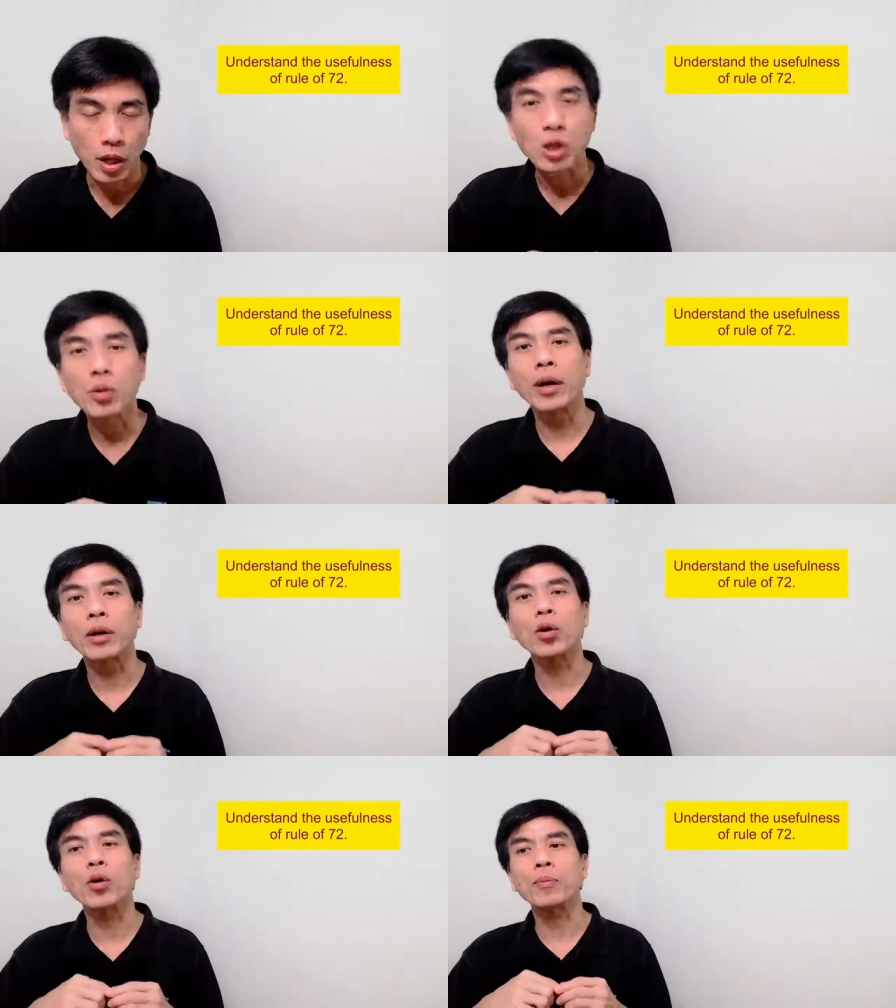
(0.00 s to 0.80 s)
So I
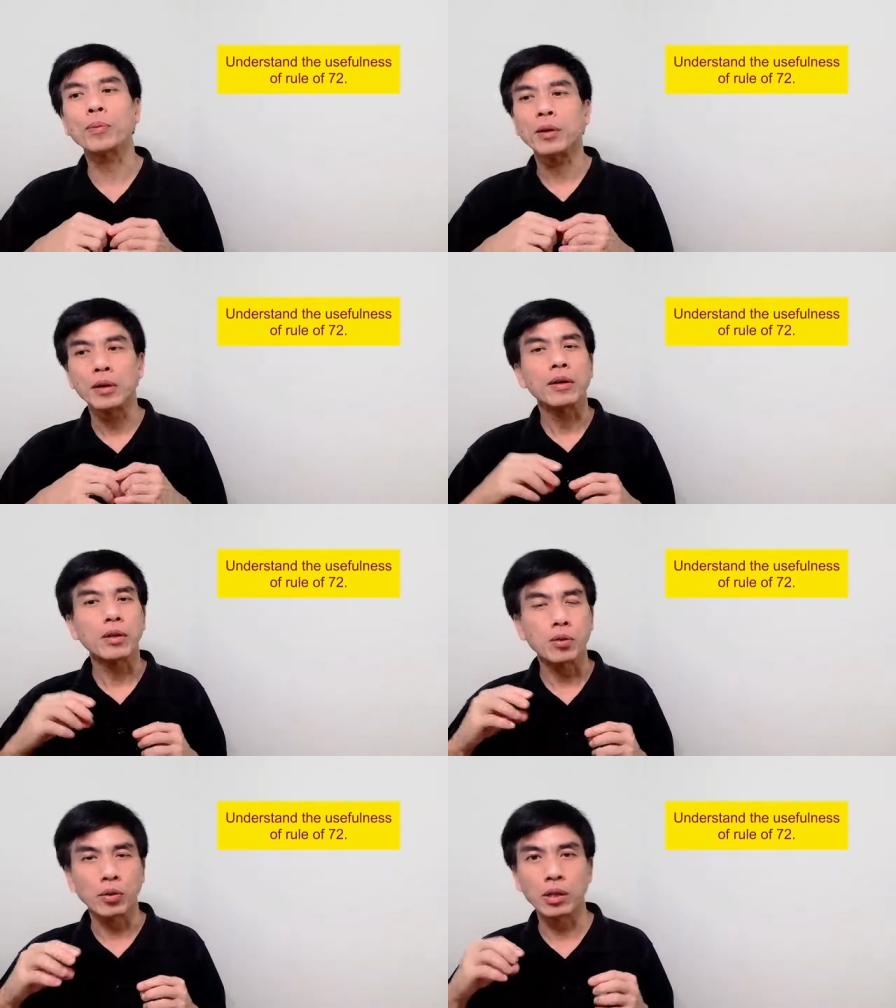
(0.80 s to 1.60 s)
hope
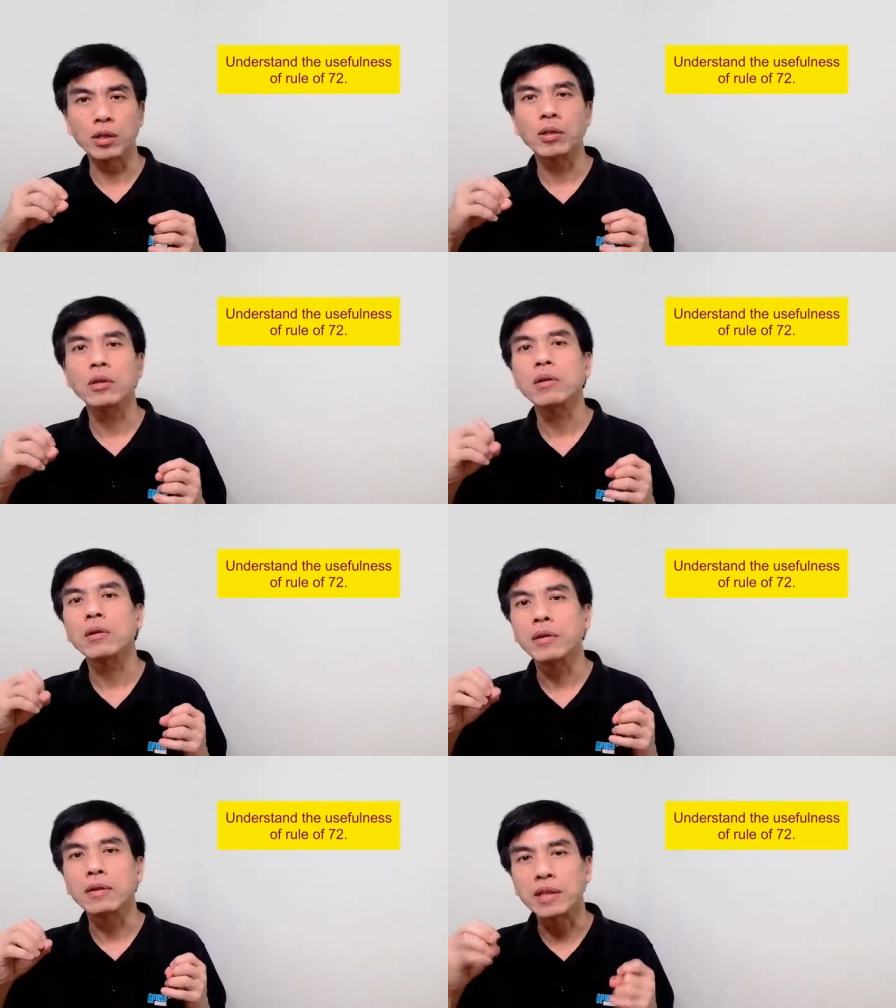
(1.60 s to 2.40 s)
you learn
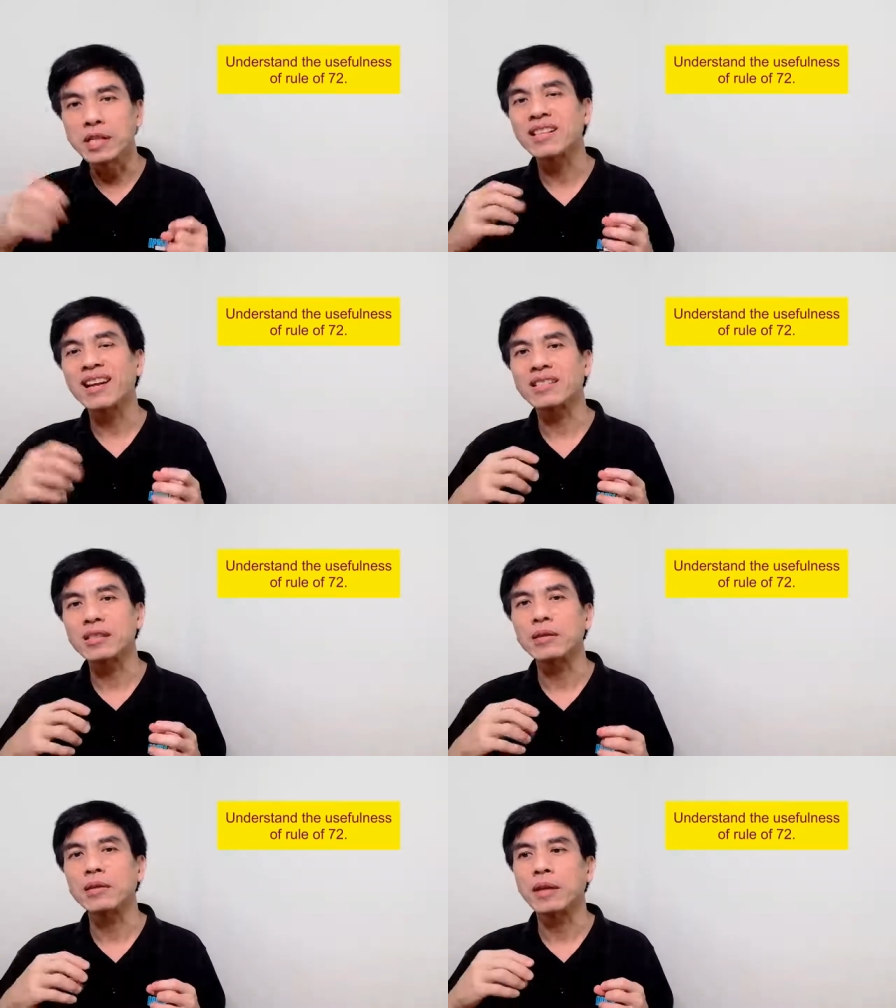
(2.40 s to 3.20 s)
this
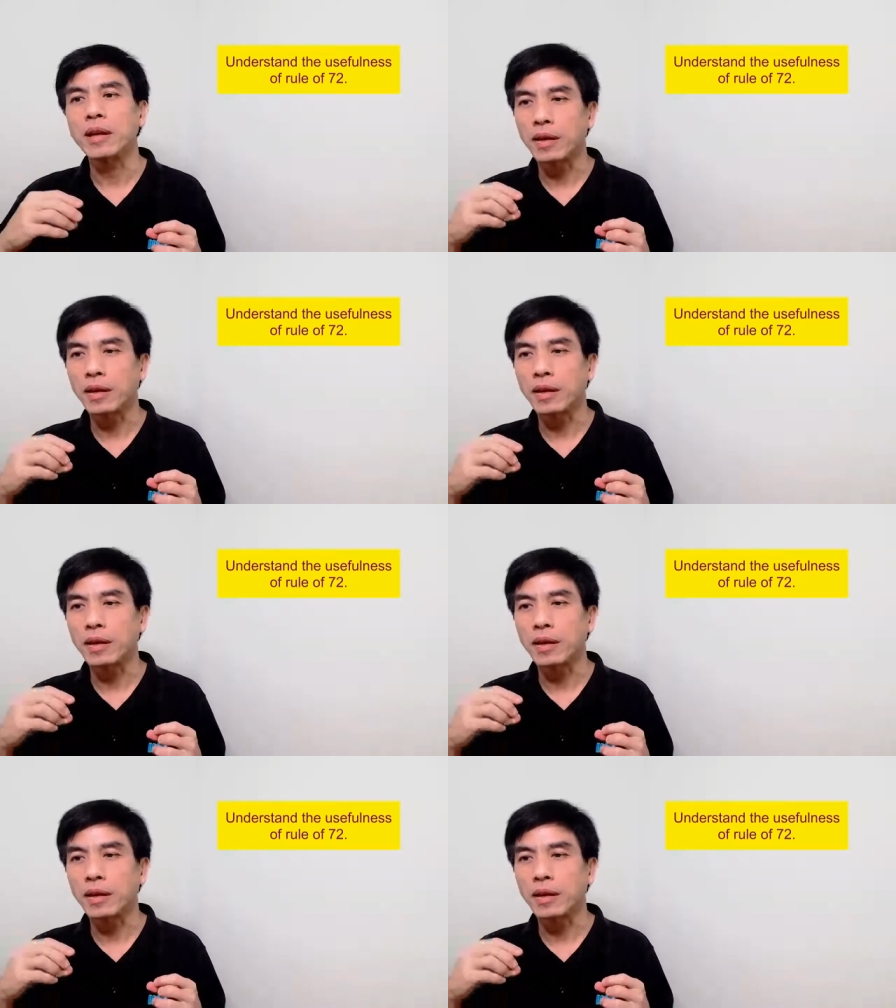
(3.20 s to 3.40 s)
lesson